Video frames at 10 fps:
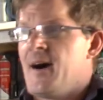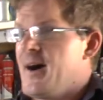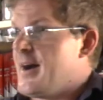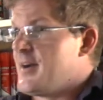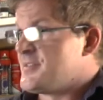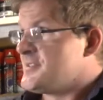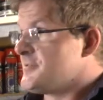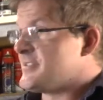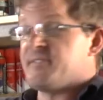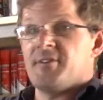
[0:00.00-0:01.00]
The
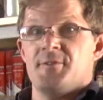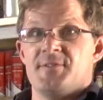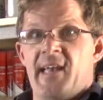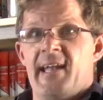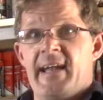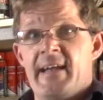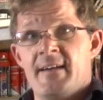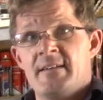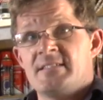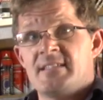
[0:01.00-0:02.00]
Series 2's
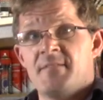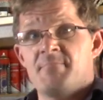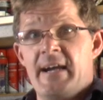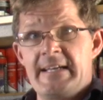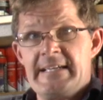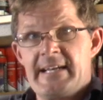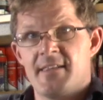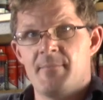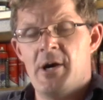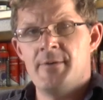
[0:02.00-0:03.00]
sunbaking
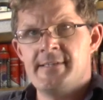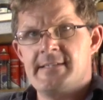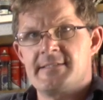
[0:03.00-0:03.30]
at the moment.